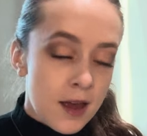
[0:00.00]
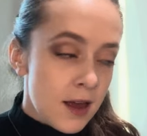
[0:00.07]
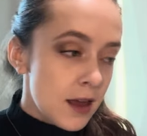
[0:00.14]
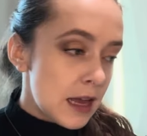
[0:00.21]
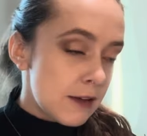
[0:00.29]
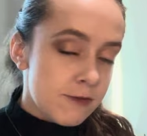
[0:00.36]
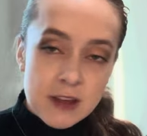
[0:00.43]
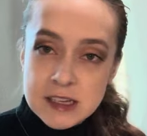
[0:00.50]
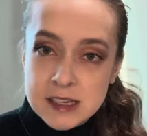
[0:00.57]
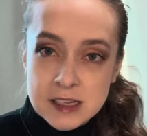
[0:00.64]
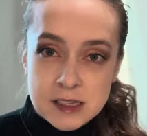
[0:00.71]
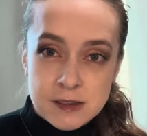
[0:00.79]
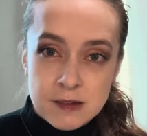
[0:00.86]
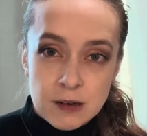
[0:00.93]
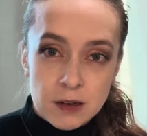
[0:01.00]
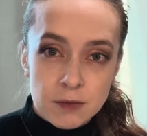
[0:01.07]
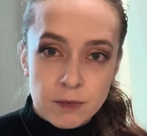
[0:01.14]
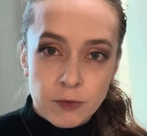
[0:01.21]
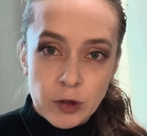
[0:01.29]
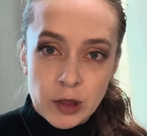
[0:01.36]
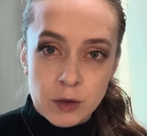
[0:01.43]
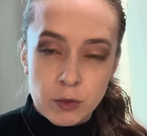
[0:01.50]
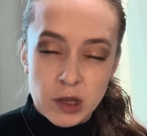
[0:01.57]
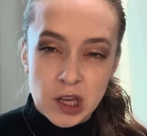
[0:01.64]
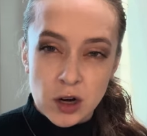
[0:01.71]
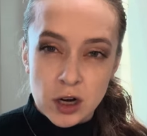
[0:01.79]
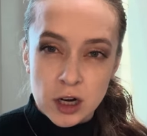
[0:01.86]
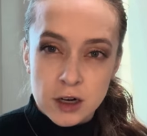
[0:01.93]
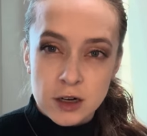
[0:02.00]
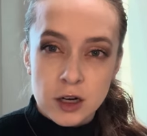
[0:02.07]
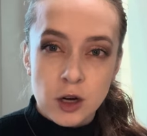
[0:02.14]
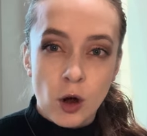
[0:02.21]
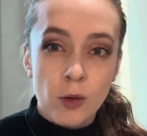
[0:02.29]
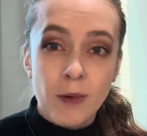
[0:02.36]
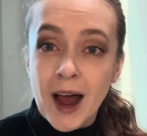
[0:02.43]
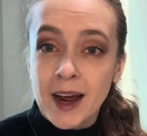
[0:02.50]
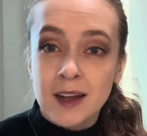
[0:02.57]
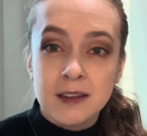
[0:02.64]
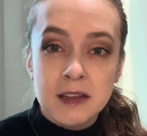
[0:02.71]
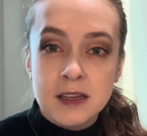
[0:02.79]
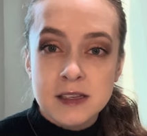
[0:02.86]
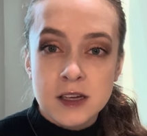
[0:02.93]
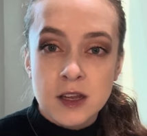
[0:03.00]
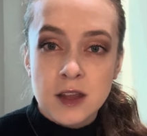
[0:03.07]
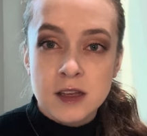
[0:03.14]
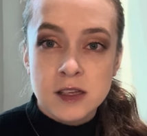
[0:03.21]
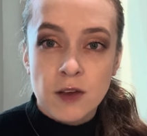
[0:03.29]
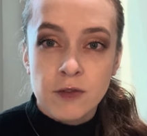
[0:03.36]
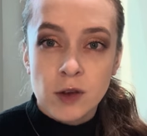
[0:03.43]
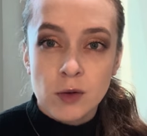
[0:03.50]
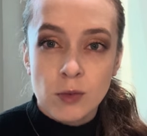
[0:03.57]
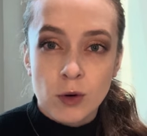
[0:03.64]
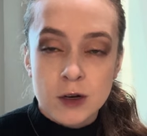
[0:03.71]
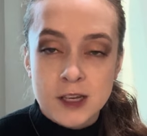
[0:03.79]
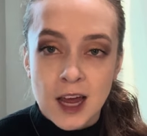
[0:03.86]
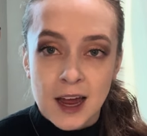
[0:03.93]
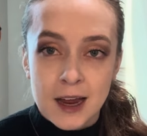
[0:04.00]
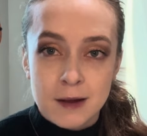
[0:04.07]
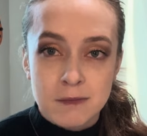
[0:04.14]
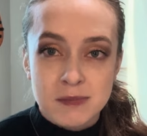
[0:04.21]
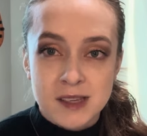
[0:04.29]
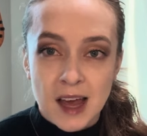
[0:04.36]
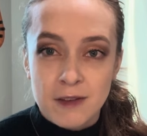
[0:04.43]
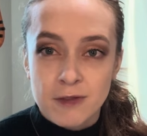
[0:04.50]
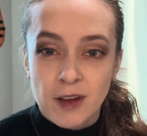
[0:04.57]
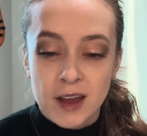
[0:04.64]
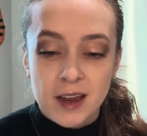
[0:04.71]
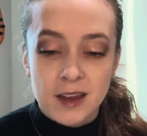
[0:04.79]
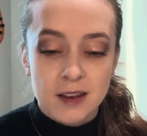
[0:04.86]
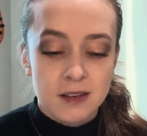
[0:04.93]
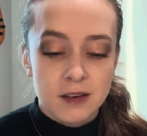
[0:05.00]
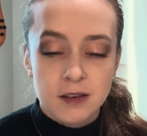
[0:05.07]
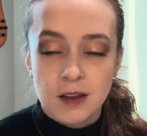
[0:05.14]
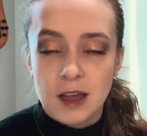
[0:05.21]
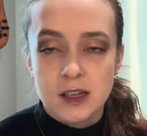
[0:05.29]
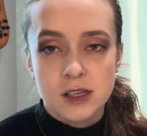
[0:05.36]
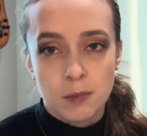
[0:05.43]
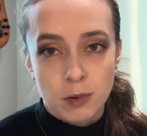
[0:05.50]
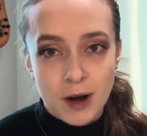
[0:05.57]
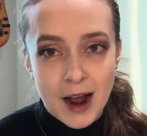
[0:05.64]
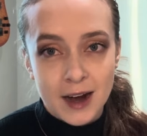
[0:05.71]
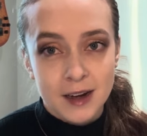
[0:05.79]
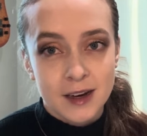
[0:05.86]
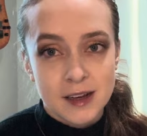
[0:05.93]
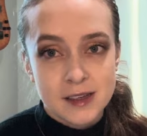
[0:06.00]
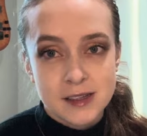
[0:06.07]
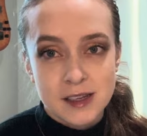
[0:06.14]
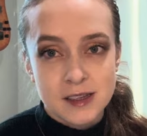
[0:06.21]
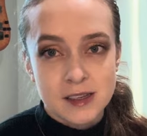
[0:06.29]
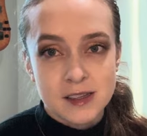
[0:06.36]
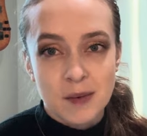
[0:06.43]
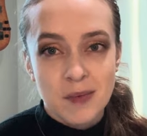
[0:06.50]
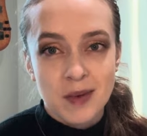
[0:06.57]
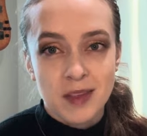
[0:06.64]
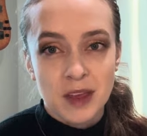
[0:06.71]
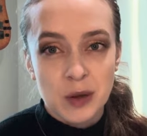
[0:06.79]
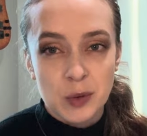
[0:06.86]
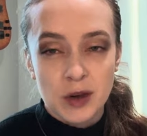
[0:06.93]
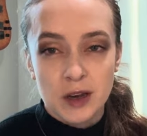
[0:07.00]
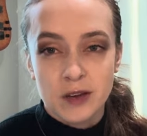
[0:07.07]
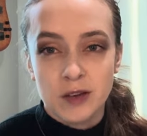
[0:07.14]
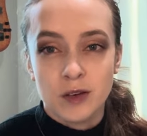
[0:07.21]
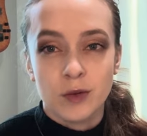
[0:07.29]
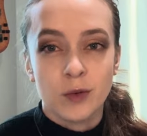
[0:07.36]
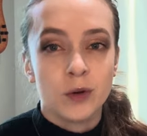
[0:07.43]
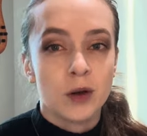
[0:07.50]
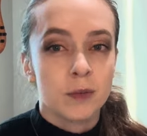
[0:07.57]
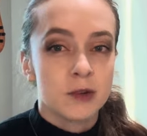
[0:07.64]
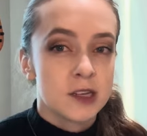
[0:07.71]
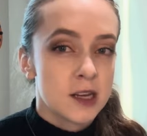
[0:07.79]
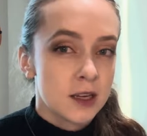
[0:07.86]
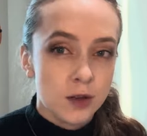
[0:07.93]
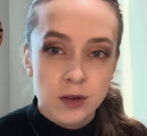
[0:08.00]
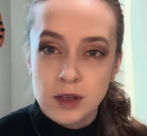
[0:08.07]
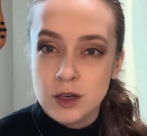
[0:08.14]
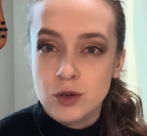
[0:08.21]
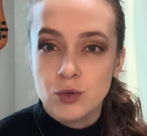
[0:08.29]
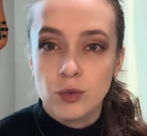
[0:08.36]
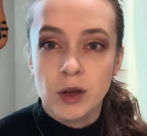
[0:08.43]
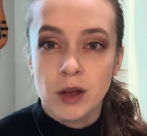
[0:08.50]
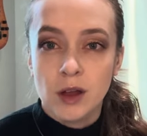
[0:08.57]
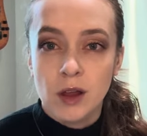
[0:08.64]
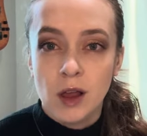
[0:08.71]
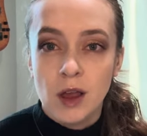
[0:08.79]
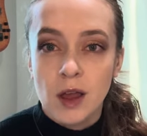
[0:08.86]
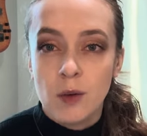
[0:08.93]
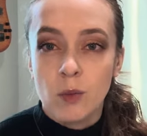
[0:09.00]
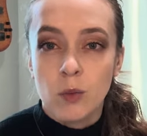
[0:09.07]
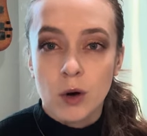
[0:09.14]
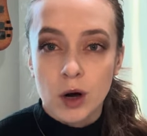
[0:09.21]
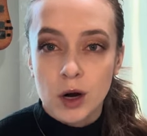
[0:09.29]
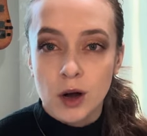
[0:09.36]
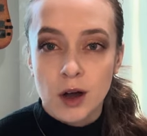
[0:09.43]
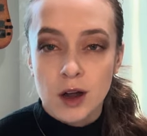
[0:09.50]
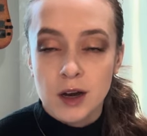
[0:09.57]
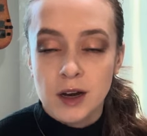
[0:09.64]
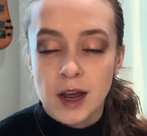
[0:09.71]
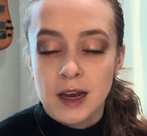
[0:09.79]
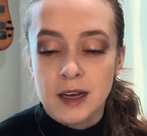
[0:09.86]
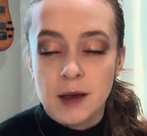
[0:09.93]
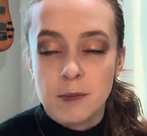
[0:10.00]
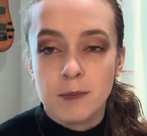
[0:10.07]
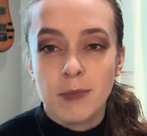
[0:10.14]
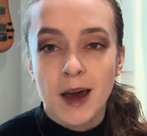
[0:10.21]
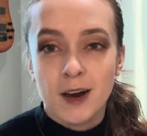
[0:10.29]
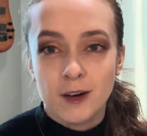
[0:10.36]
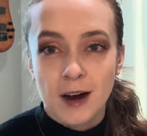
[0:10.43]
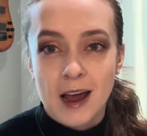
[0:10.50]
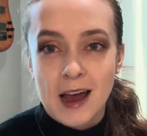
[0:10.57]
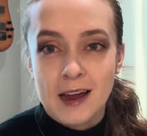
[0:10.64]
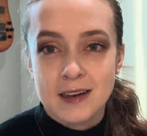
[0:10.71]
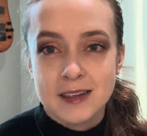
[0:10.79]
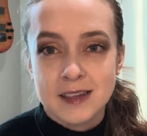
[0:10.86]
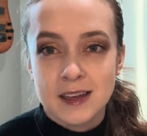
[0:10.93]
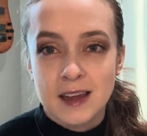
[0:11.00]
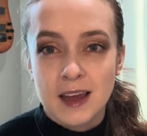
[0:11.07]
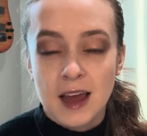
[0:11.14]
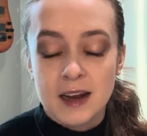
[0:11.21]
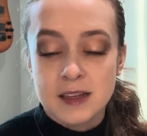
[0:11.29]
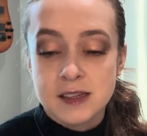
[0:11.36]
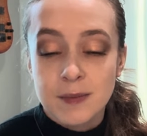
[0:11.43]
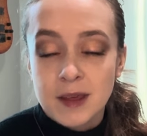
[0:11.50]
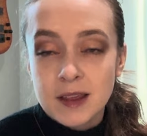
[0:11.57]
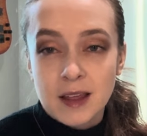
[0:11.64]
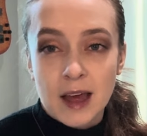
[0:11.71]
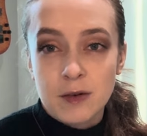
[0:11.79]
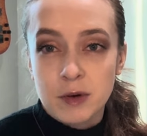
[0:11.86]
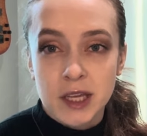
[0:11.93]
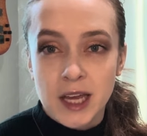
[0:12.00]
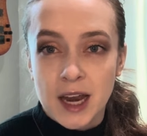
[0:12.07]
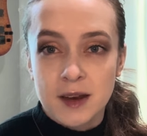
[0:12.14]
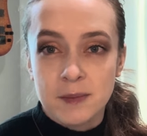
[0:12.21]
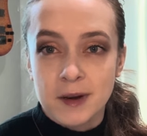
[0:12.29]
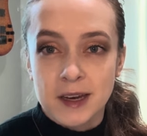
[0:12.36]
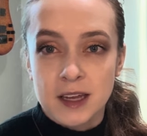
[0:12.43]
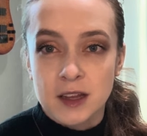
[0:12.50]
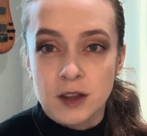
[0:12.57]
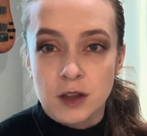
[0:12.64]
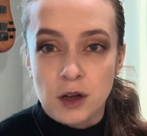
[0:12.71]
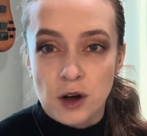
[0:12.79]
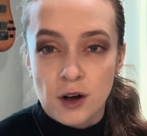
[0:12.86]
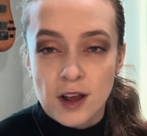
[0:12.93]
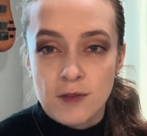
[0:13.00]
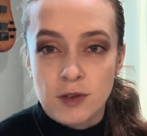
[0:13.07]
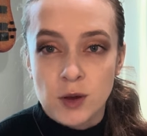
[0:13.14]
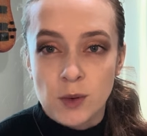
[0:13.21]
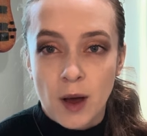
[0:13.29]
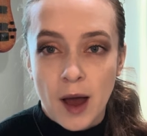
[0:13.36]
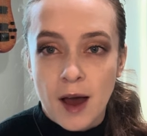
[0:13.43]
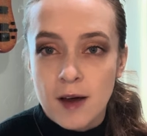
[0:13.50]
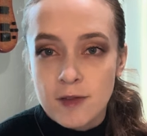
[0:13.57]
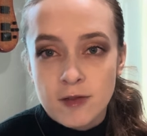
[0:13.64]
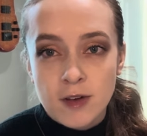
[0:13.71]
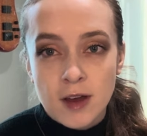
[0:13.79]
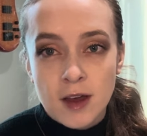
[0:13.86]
If this is feeling really hard, go back, listen to this a few more times. I feel like it's a practice. This is something that you need to continually drill, work on, and get better at. And it's something that really anybody can learn if you have